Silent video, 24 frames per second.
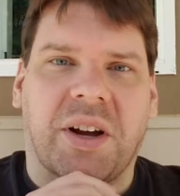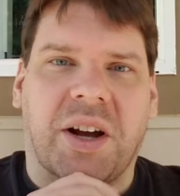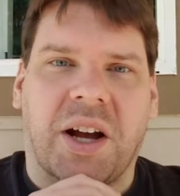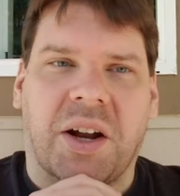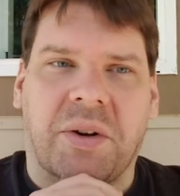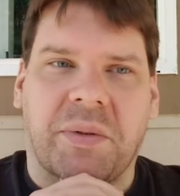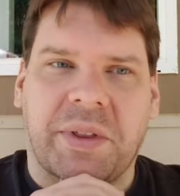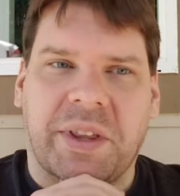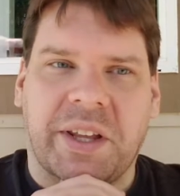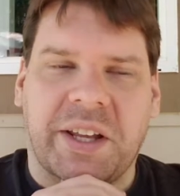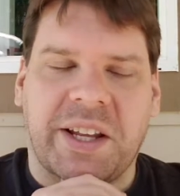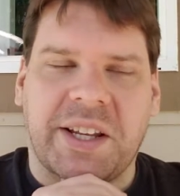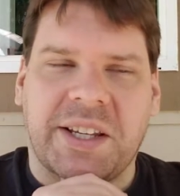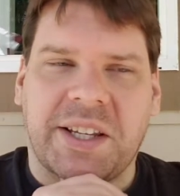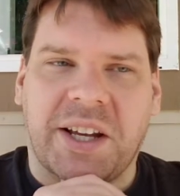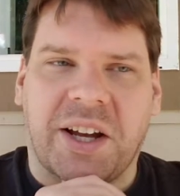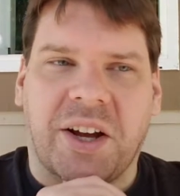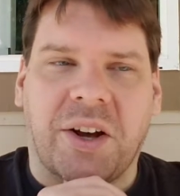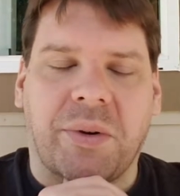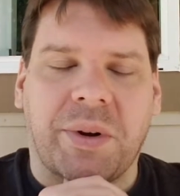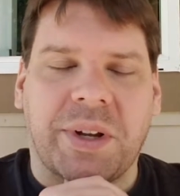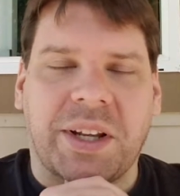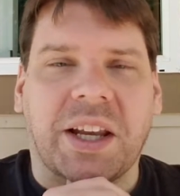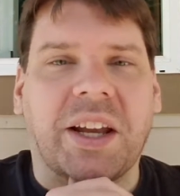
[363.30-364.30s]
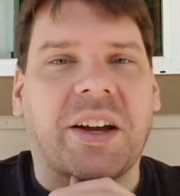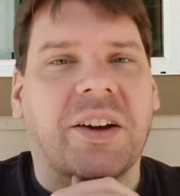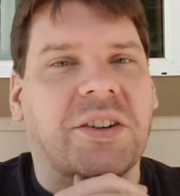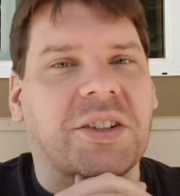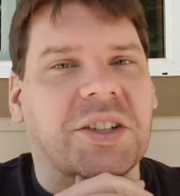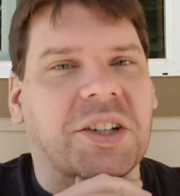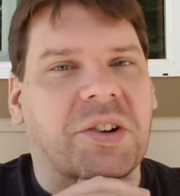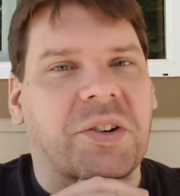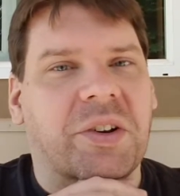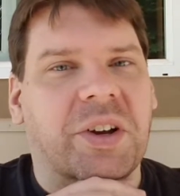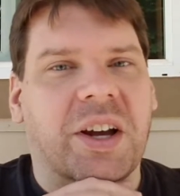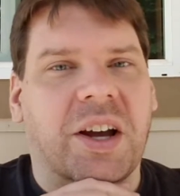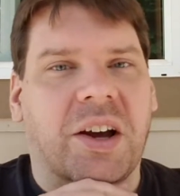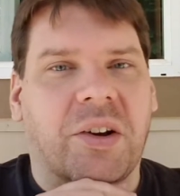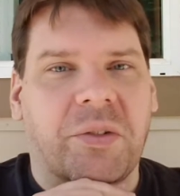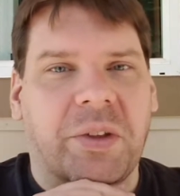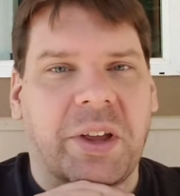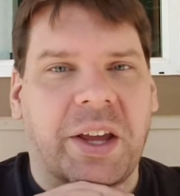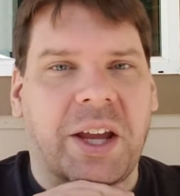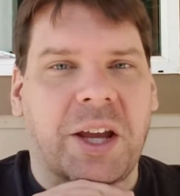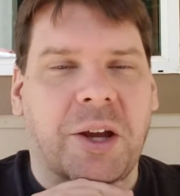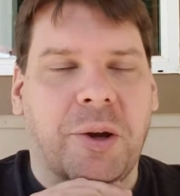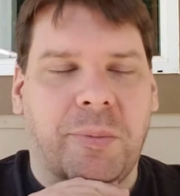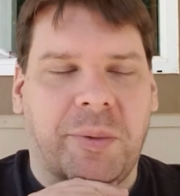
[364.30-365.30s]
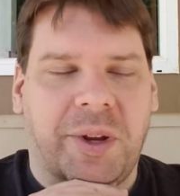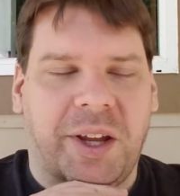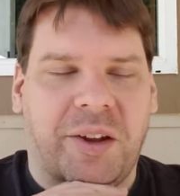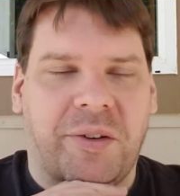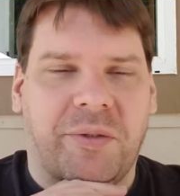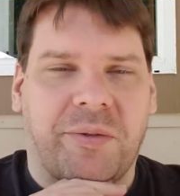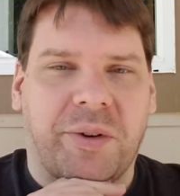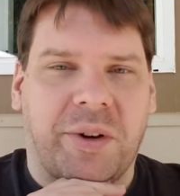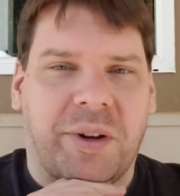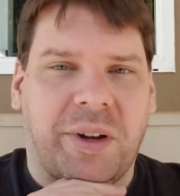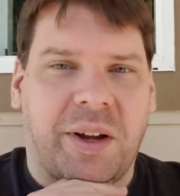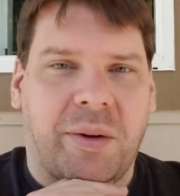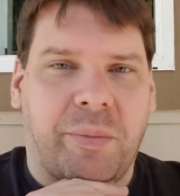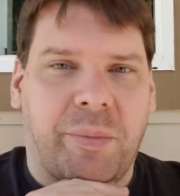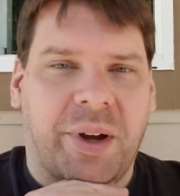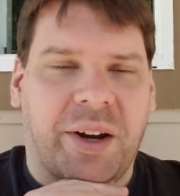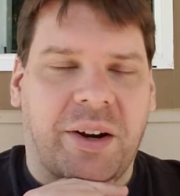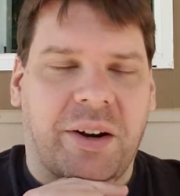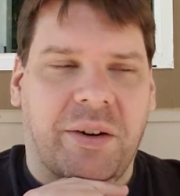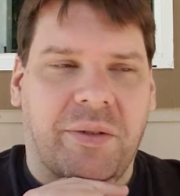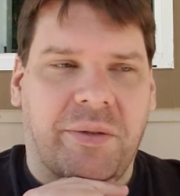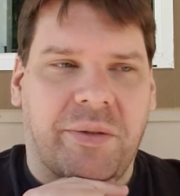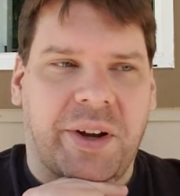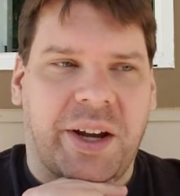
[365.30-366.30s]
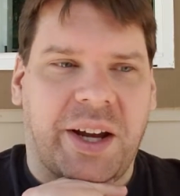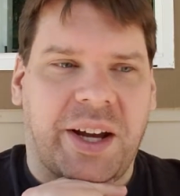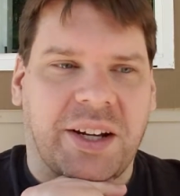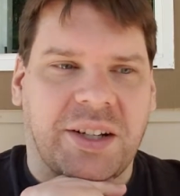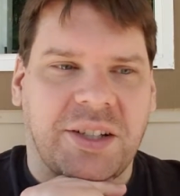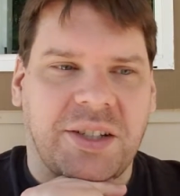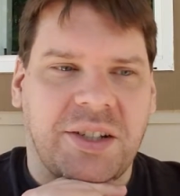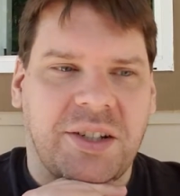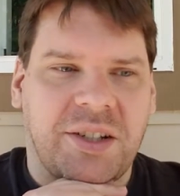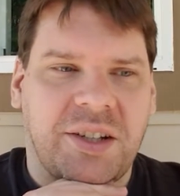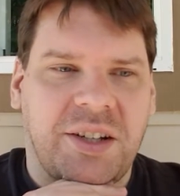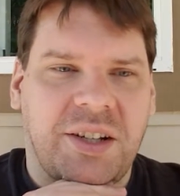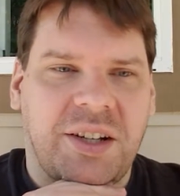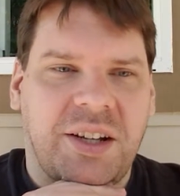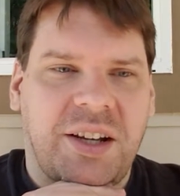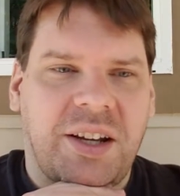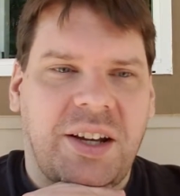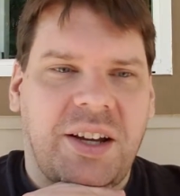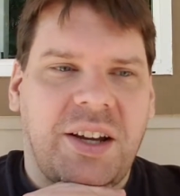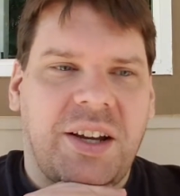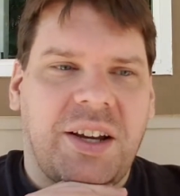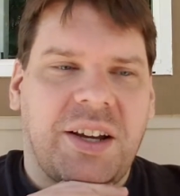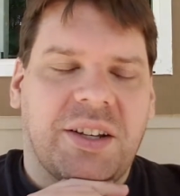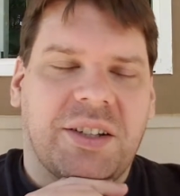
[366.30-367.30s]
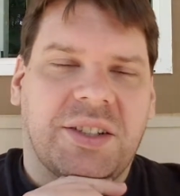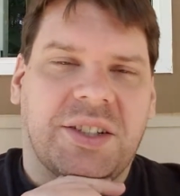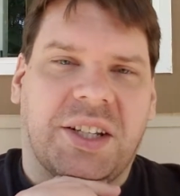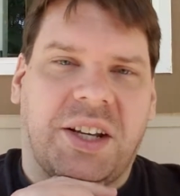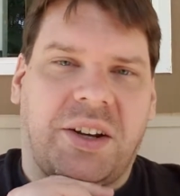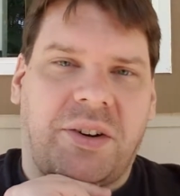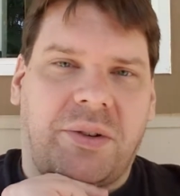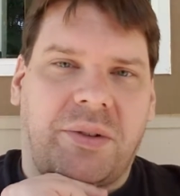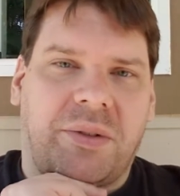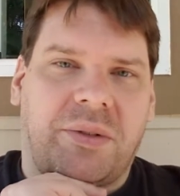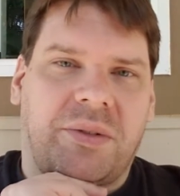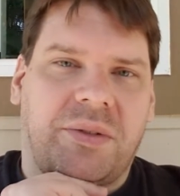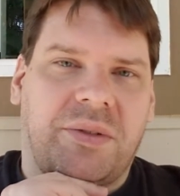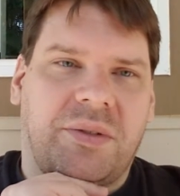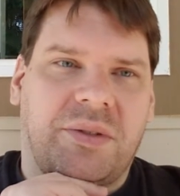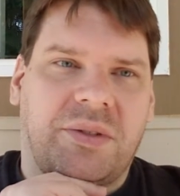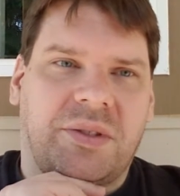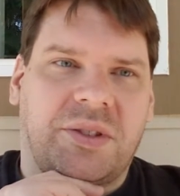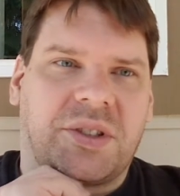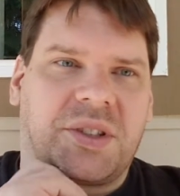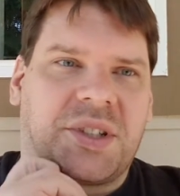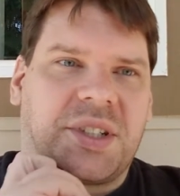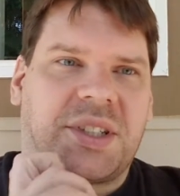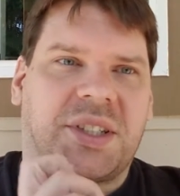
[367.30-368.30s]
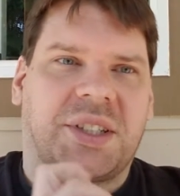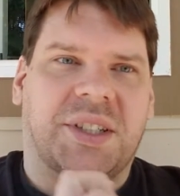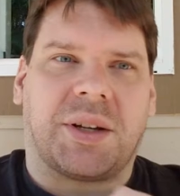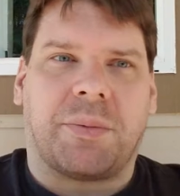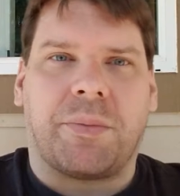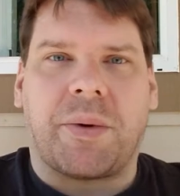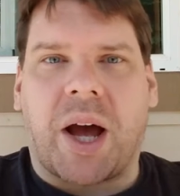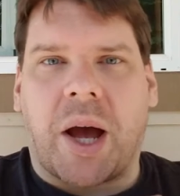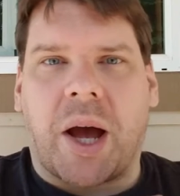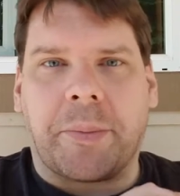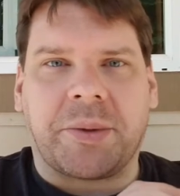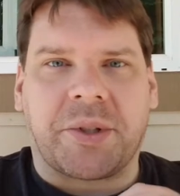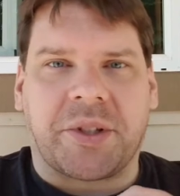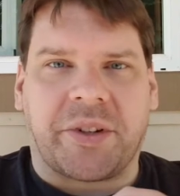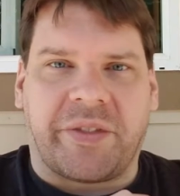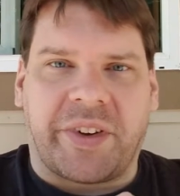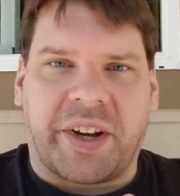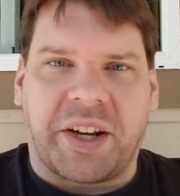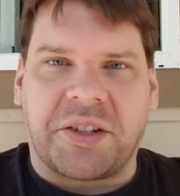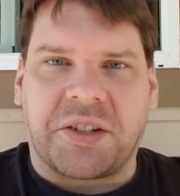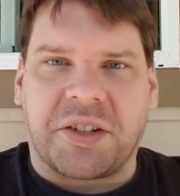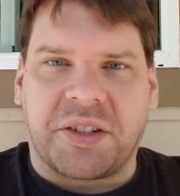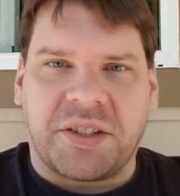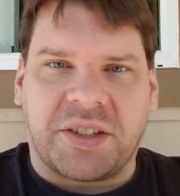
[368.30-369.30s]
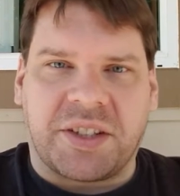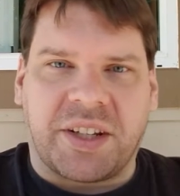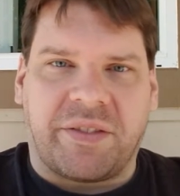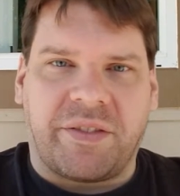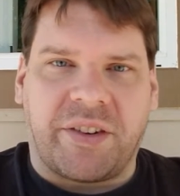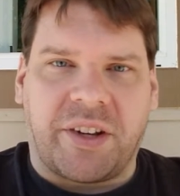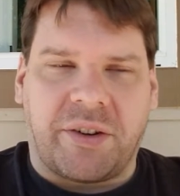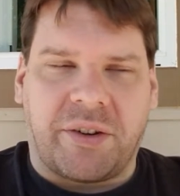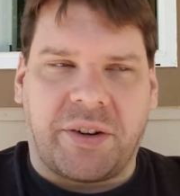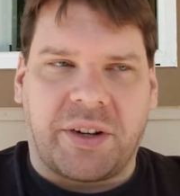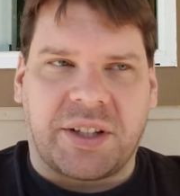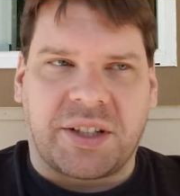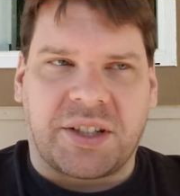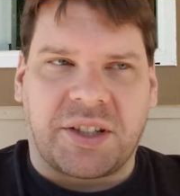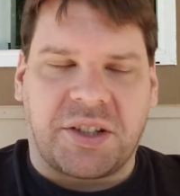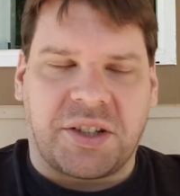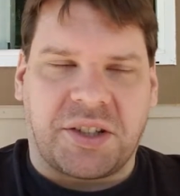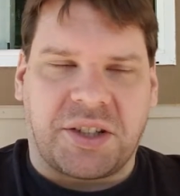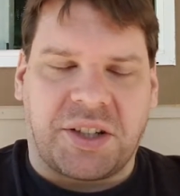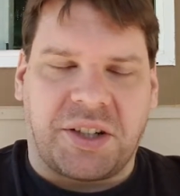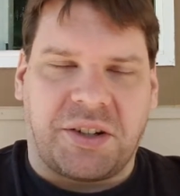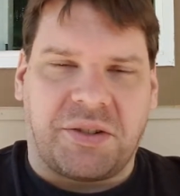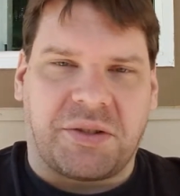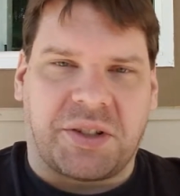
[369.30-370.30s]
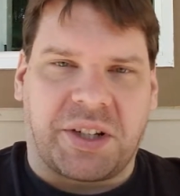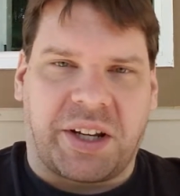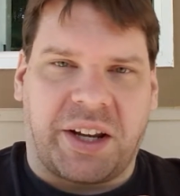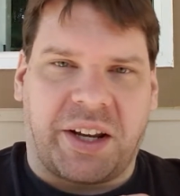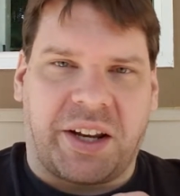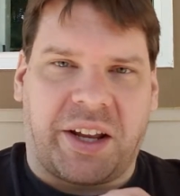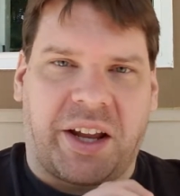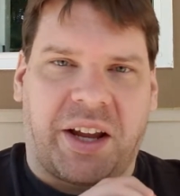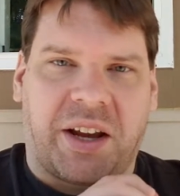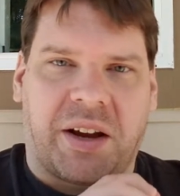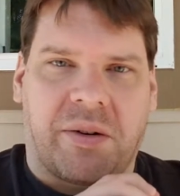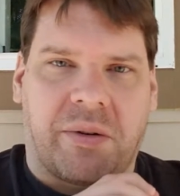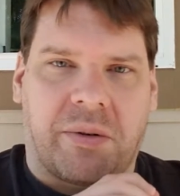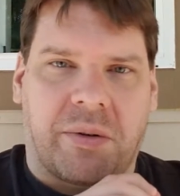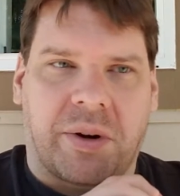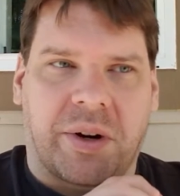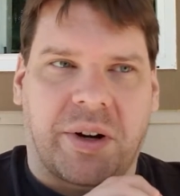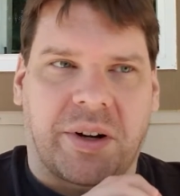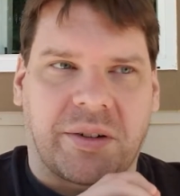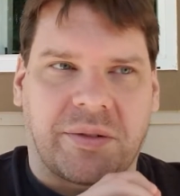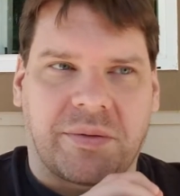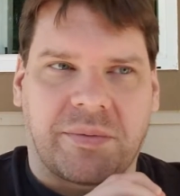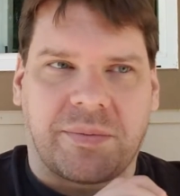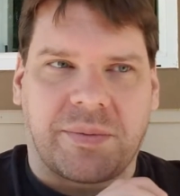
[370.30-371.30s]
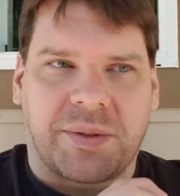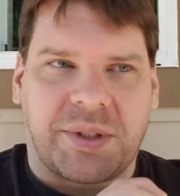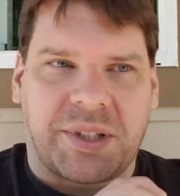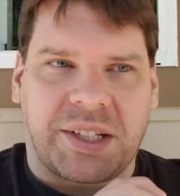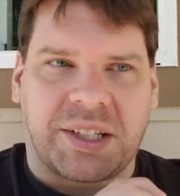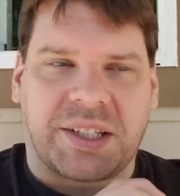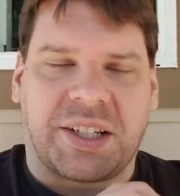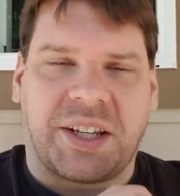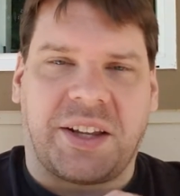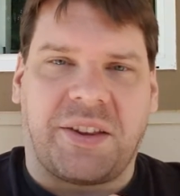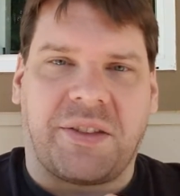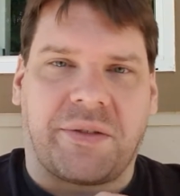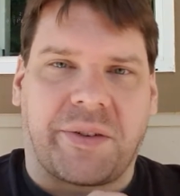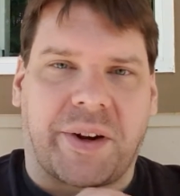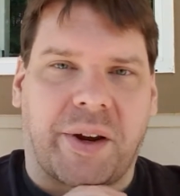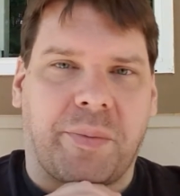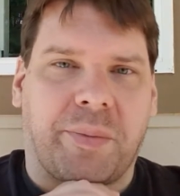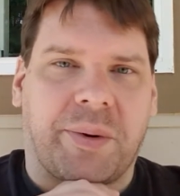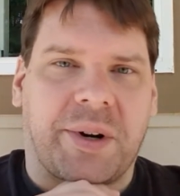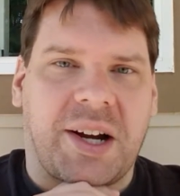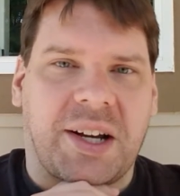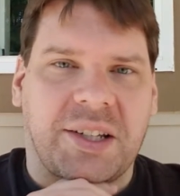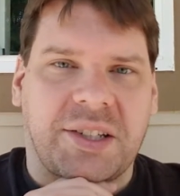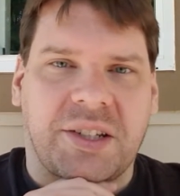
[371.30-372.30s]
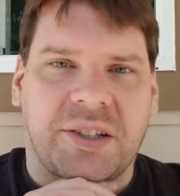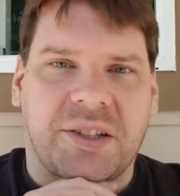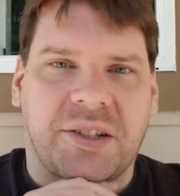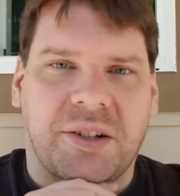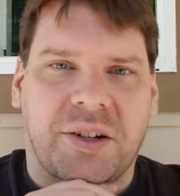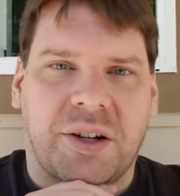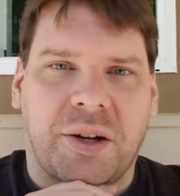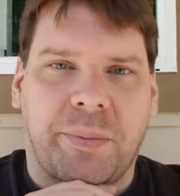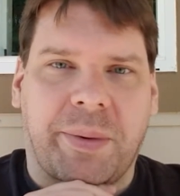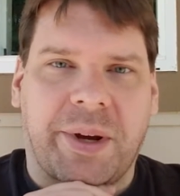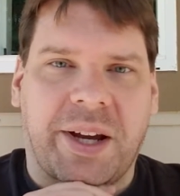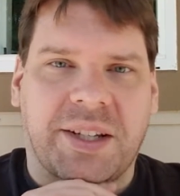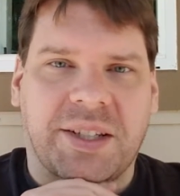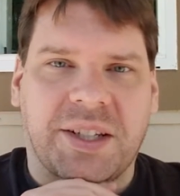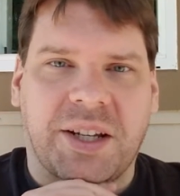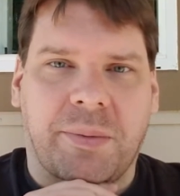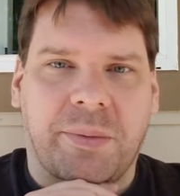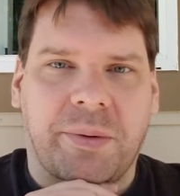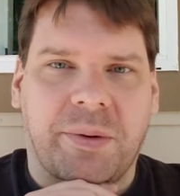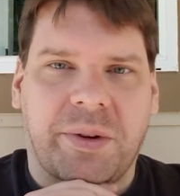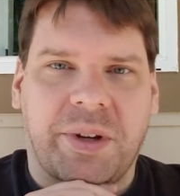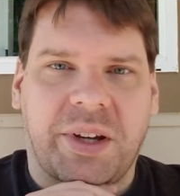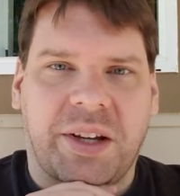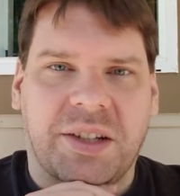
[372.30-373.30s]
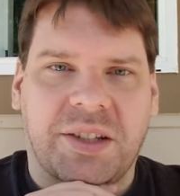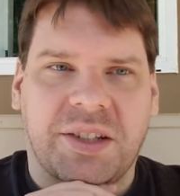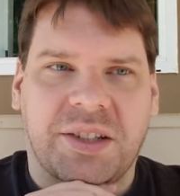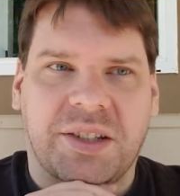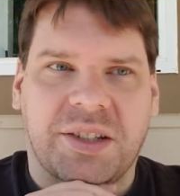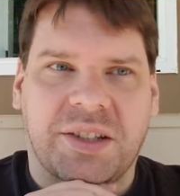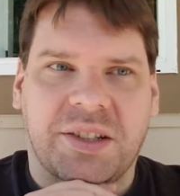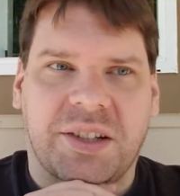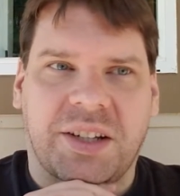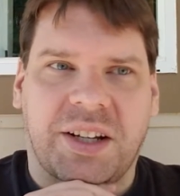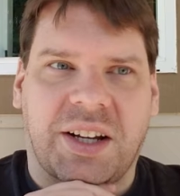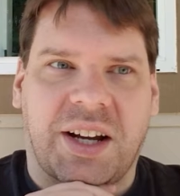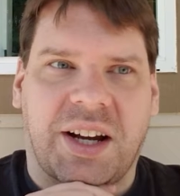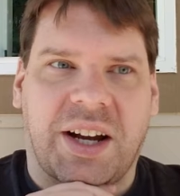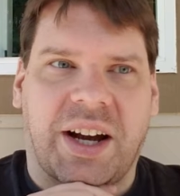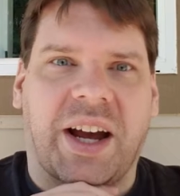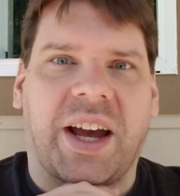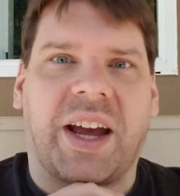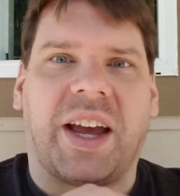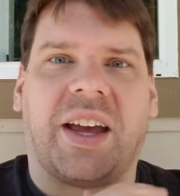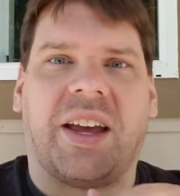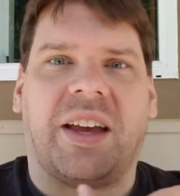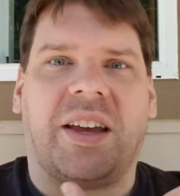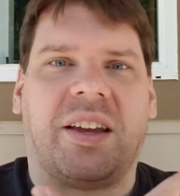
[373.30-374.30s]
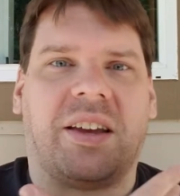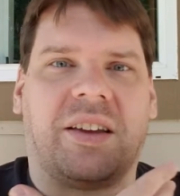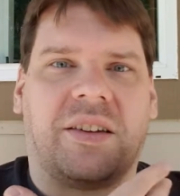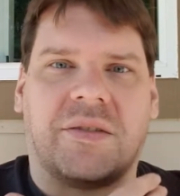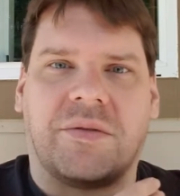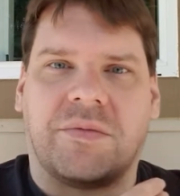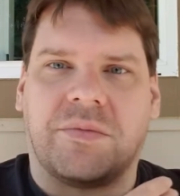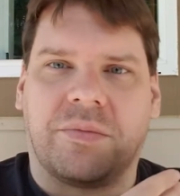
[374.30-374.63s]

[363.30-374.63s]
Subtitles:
on with Intel, what the hell's going on with AMD, for that matter of fact. So, just some observations I've noticed just using an 8-core 16-thread processor in the past couple weeks. I